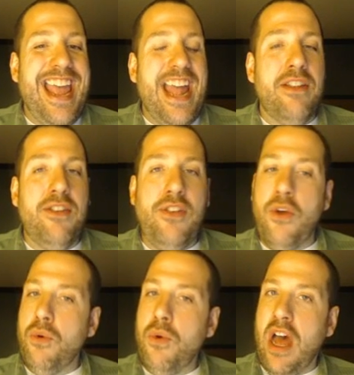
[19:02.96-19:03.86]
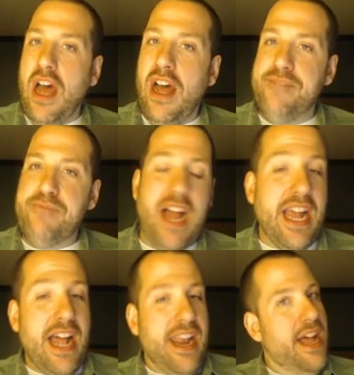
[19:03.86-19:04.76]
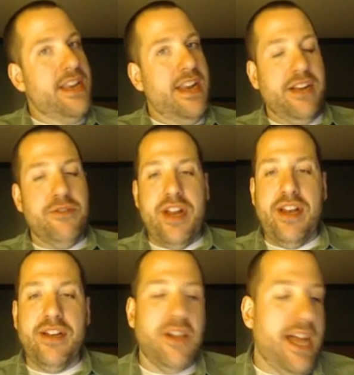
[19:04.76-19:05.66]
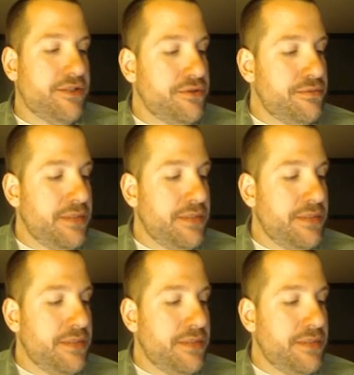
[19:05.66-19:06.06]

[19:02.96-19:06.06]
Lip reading: and so I got on and I created a classroom.